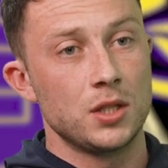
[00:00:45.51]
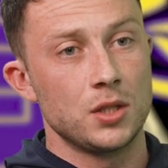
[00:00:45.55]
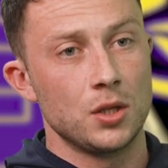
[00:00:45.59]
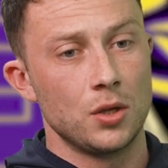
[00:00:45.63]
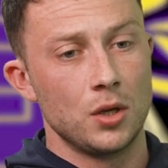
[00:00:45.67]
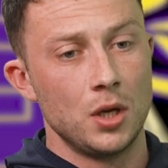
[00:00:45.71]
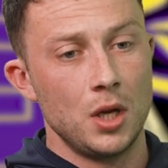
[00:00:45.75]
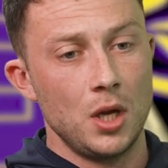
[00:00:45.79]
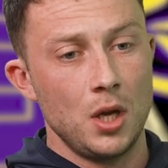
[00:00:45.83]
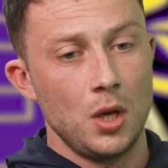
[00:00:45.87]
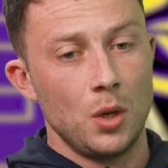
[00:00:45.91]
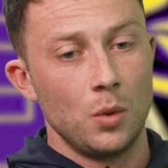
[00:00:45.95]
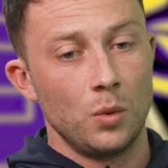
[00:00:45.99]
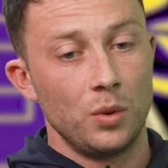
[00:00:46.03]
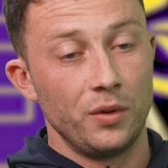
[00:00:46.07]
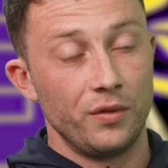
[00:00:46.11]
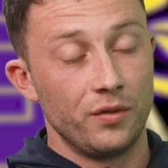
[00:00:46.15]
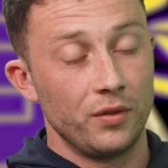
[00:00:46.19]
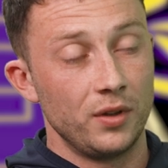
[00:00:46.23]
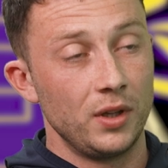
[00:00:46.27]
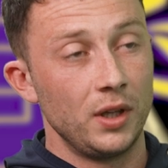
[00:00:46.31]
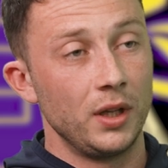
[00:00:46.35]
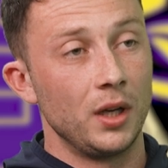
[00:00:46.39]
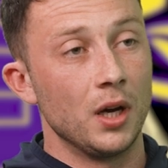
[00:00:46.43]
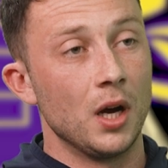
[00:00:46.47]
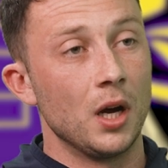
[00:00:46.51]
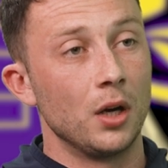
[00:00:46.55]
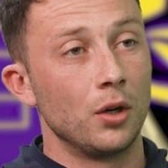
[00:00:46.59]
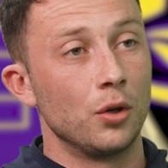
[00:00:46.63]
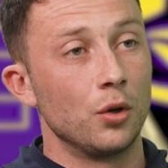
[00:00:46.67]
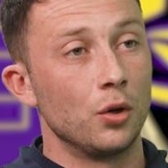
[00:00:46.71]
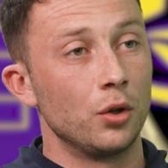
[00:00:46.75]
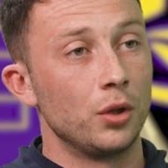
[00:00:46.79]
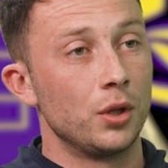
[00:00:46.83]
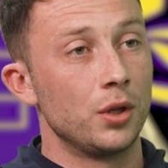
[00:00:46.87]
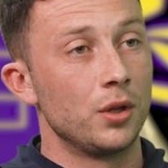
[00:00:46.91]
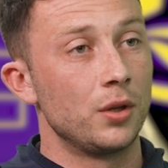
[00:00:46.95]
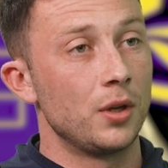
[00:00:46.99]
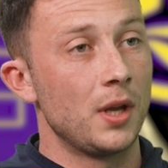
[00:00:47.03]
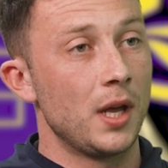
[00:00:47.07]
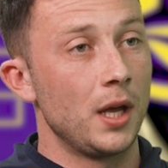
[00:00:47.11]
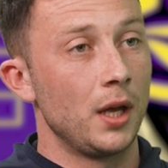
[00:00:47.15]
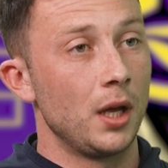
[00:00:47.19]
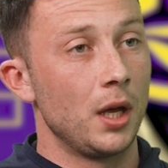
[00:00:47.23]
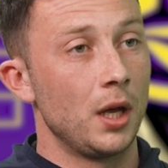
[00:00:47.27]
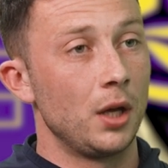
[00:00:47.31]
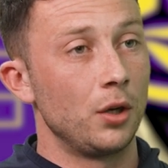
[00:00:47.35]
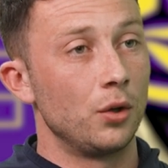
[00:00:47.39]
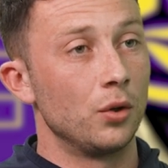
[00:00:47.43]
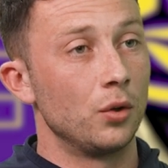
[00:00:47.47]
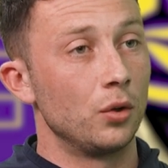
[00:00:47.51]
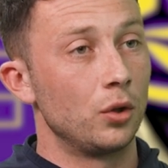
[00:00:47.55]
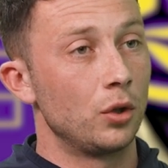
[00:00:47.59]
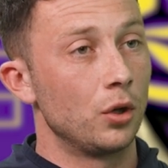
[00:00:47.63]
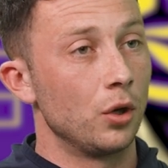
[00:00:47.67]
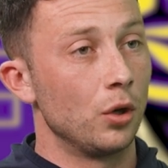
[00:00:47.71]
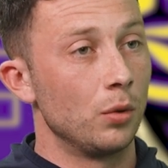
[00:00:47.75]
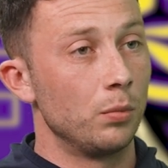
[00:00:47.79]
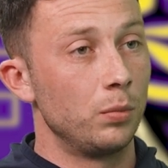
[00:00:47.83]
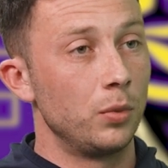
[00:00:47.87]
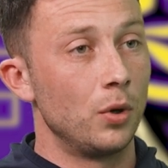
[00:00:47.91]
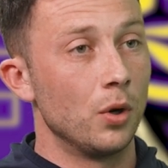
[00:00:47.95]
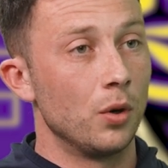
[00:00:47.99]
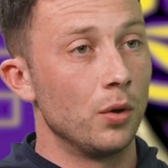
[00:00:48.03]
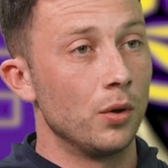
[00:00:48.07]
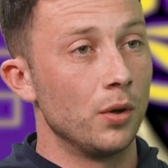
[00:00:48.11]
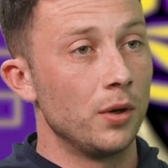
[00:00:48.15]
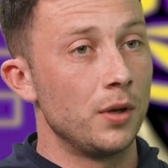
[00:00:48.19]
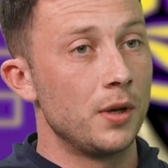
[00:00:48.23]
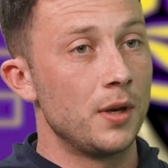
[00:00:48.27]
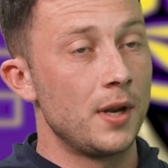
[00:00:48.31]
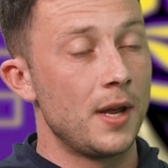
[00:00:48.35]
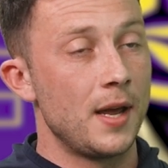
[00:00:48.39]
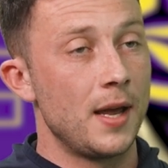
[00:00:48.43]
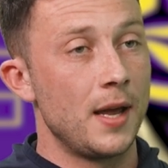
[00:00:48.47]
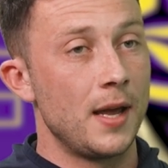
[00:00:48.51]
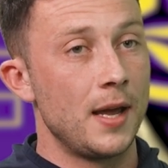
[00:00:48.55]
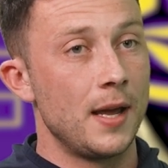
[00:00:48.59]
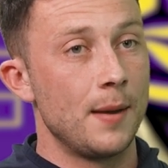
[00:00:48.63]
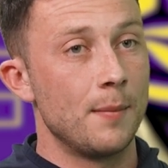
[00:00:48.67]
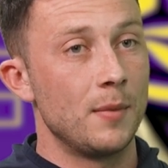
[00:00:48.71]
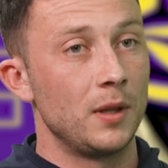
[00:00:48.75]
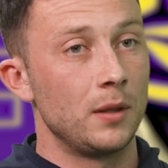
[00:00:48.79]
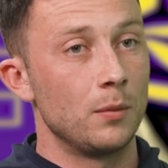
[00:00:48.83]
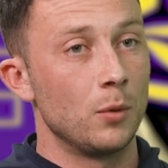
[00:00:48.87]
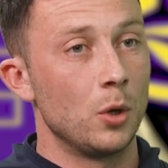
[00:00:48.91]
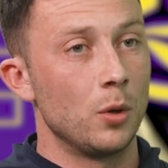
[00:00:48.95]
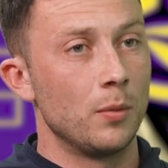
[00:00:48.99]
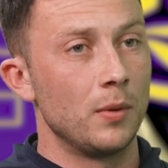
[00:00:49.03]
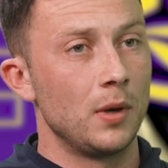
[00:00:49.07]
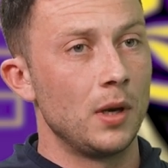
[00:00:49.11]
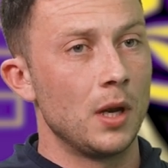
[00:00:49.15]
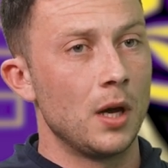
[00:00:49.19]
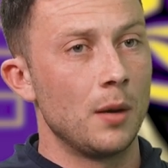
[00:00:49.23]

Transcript: So we've really got a good club going. At the moment, a